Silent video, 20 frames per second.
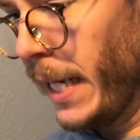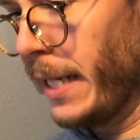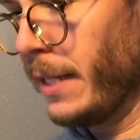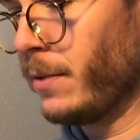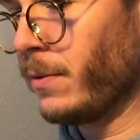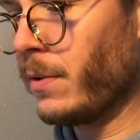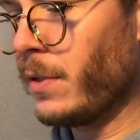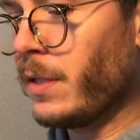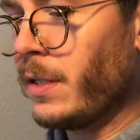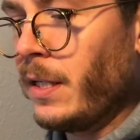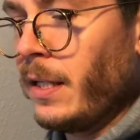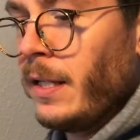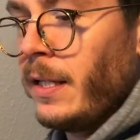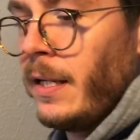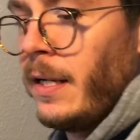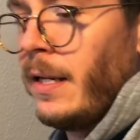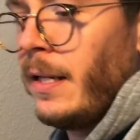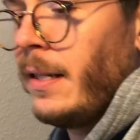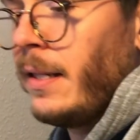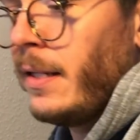but I don't think
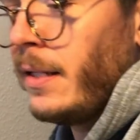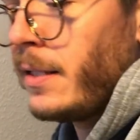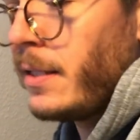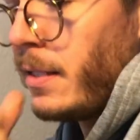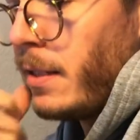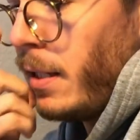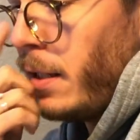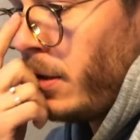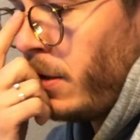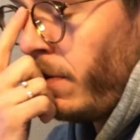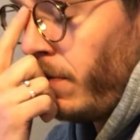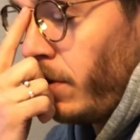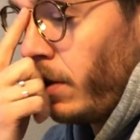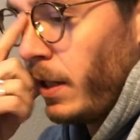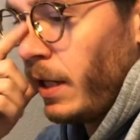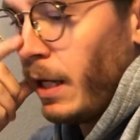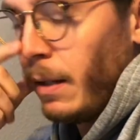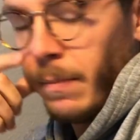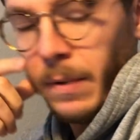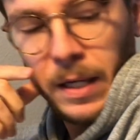that at this stage of
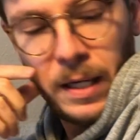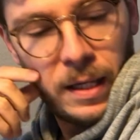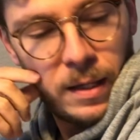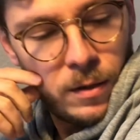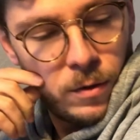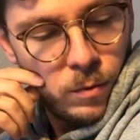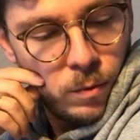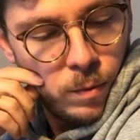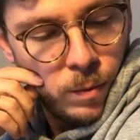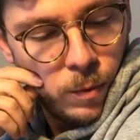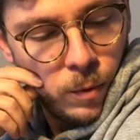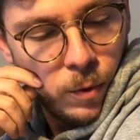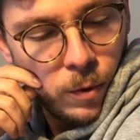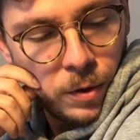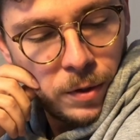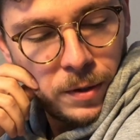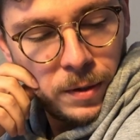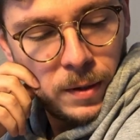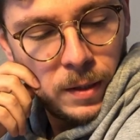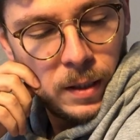the game I can do
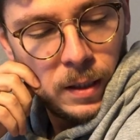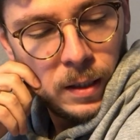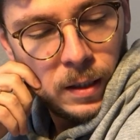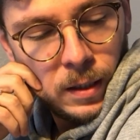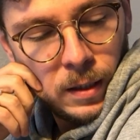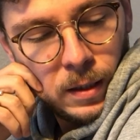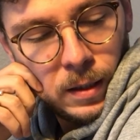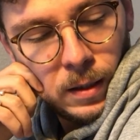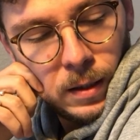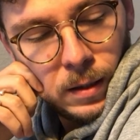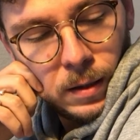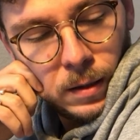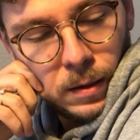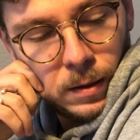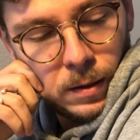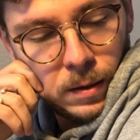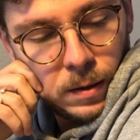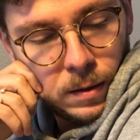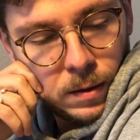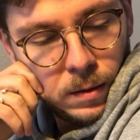more
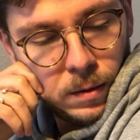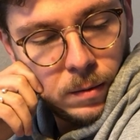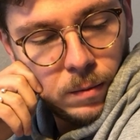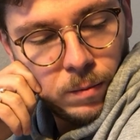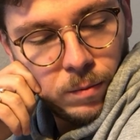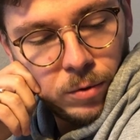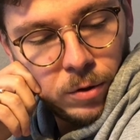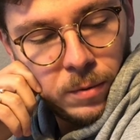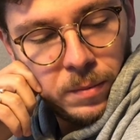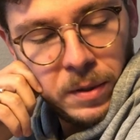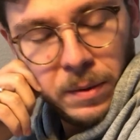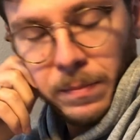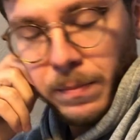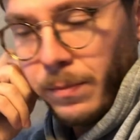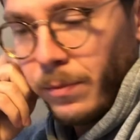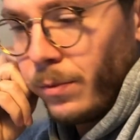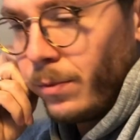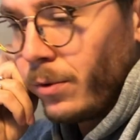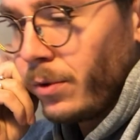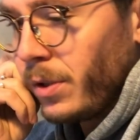uh, probably
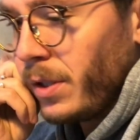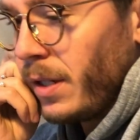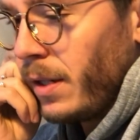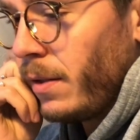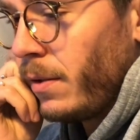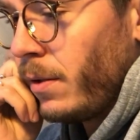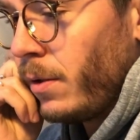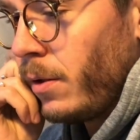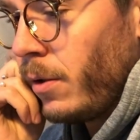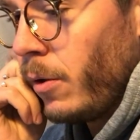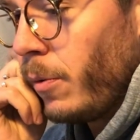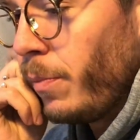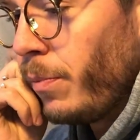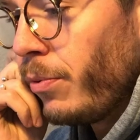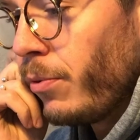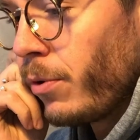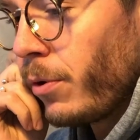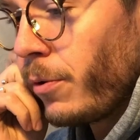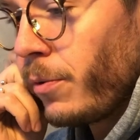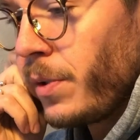more than a
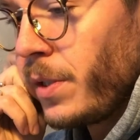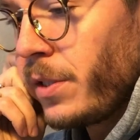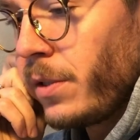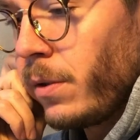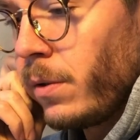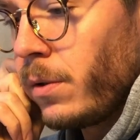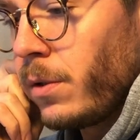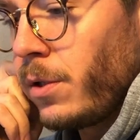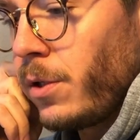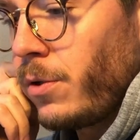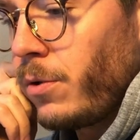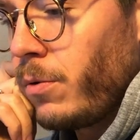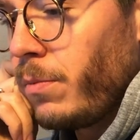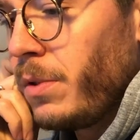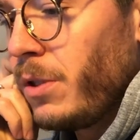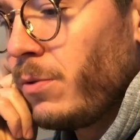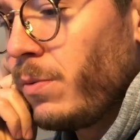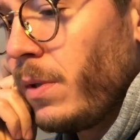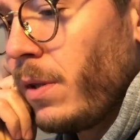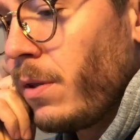poor result. So
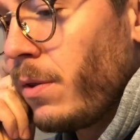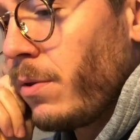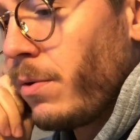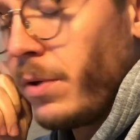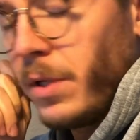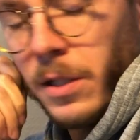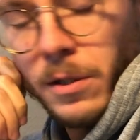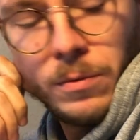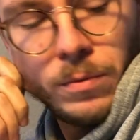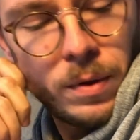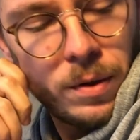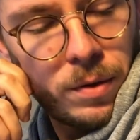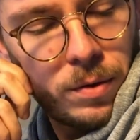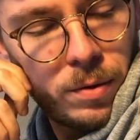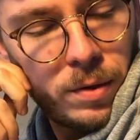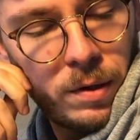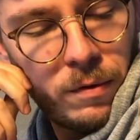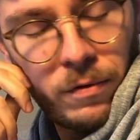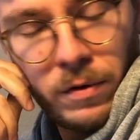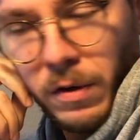between 32 and
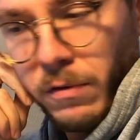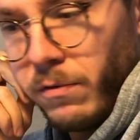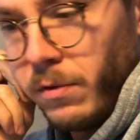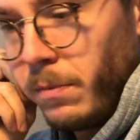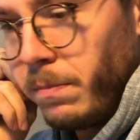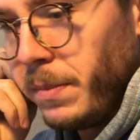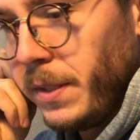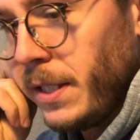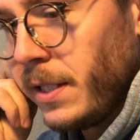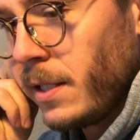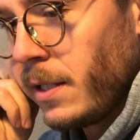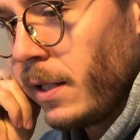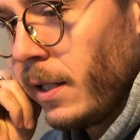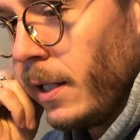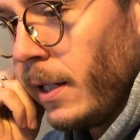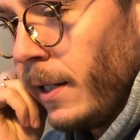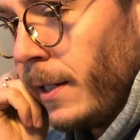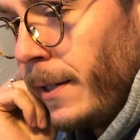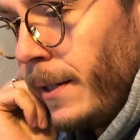35 VPs,